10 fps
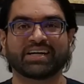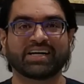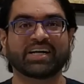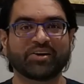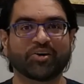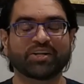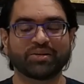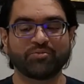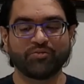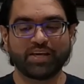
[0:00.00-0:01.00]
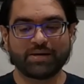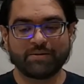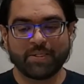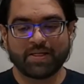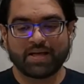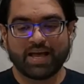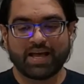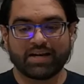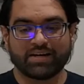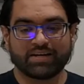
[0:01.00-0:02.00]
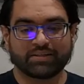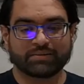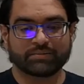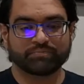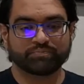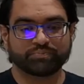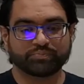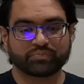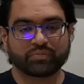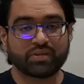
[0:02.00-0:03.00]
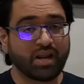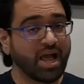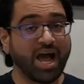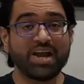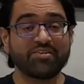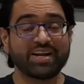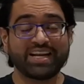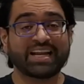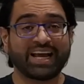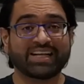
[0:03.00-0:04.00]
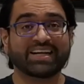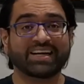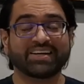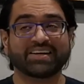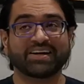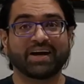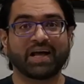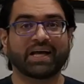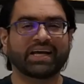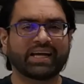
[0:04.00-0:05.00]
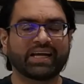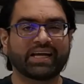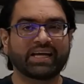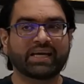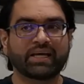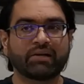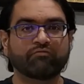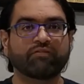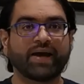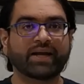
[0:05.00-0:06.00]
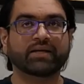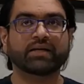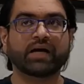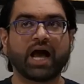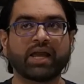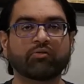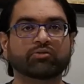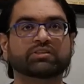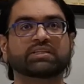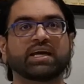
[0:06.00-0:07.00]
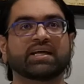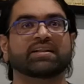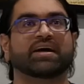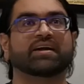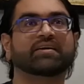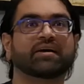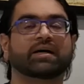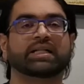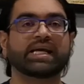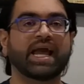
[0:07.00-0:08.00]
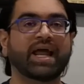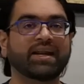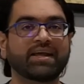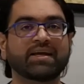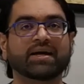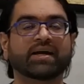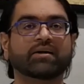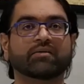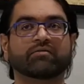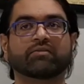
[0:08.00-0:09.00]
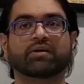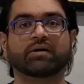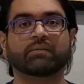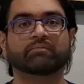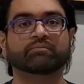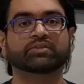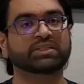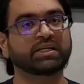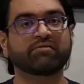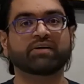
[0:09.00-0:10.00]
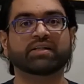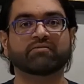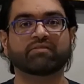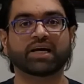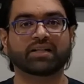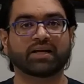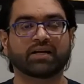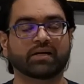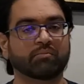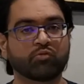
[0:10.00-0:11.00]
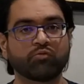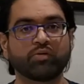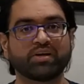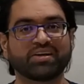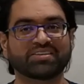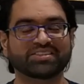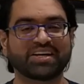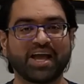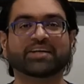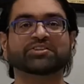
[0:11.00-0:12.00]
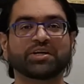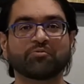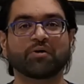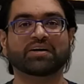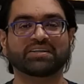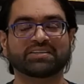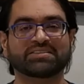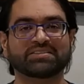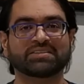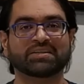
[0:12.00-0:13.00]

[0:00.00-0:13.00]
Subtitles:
early on in the movie, and I really like that. In fact, I could see that the ending kind of certified the fact that the movie isn't actually what is